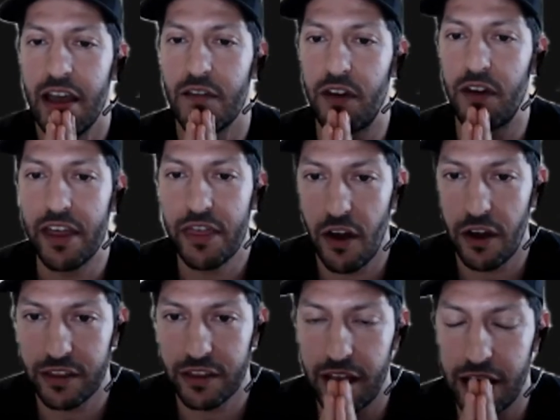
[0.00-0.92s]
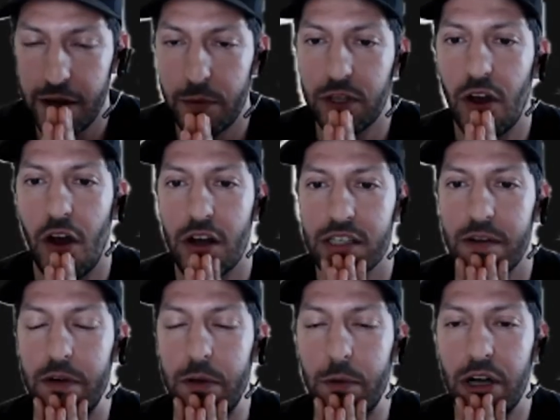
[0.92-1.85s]
if I thought that it would
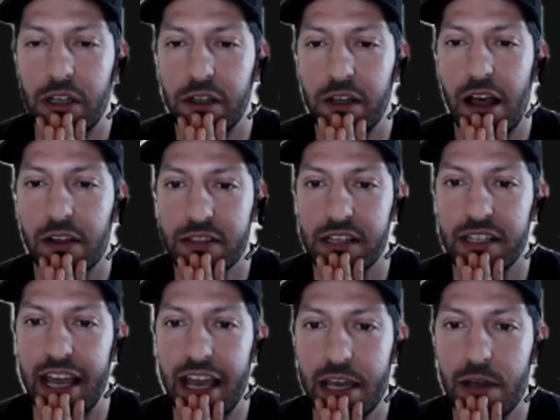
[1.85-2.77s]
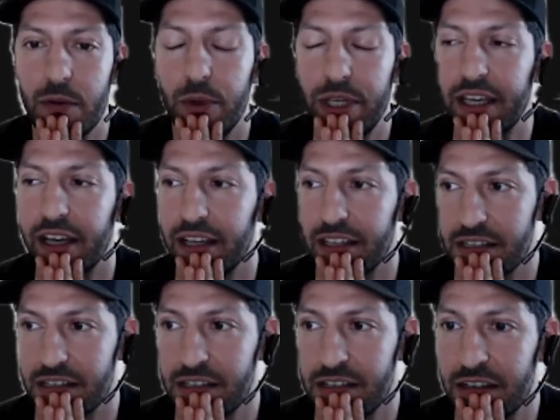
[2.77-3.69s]
cost seven thousand one hundred dollars and eight
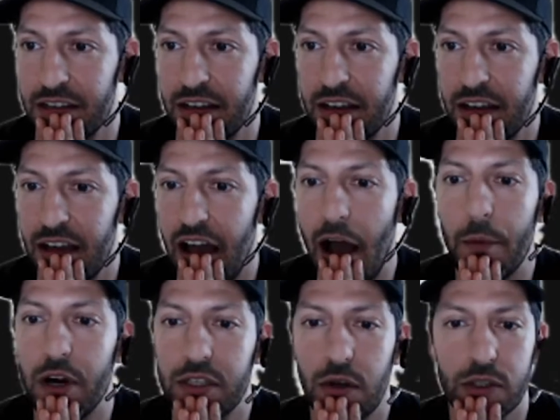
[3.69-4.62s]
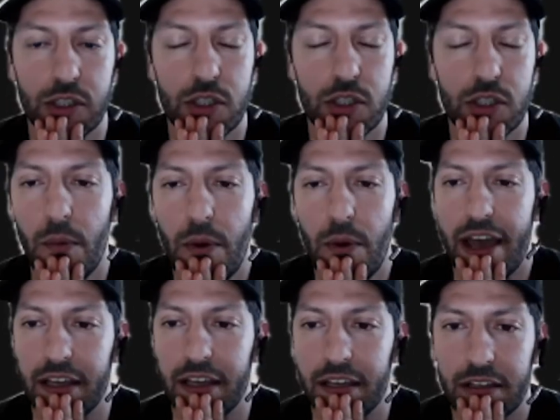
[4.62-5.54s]
weekends, I would have told you, no
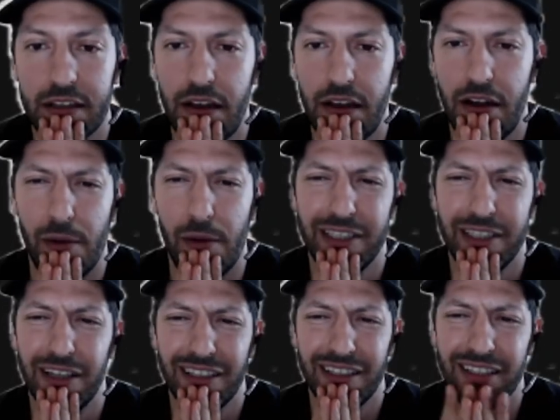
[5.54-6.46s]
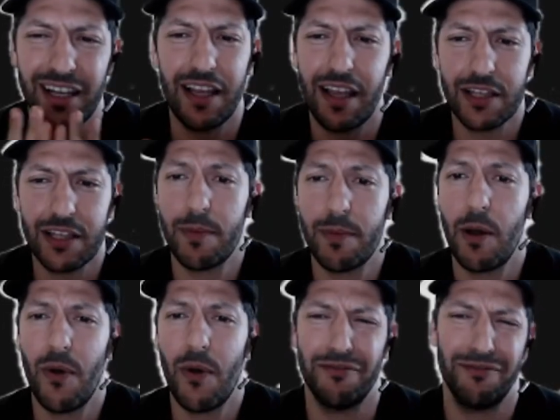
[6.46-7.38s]
way. No, I'll be done. And I, I told my
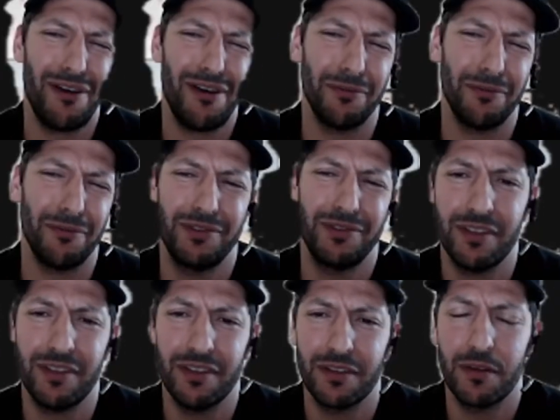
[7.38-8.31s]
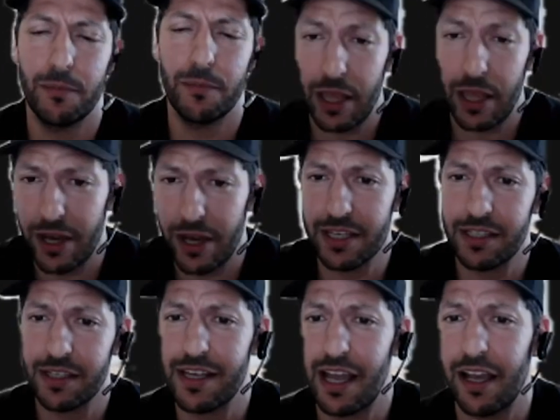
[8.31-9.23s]
wife, oh, by the way,
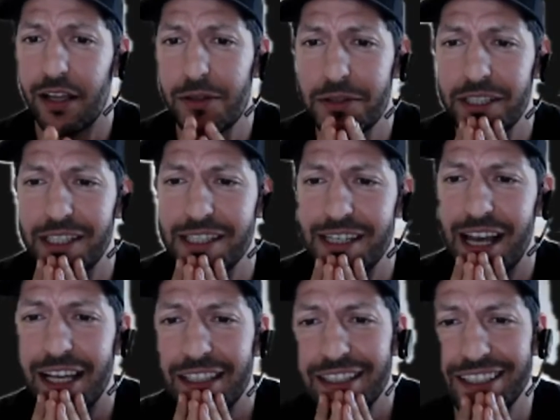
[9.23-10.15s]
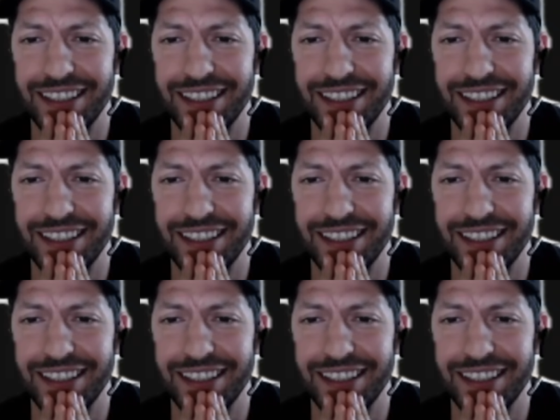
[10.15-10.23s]
this does not include the design.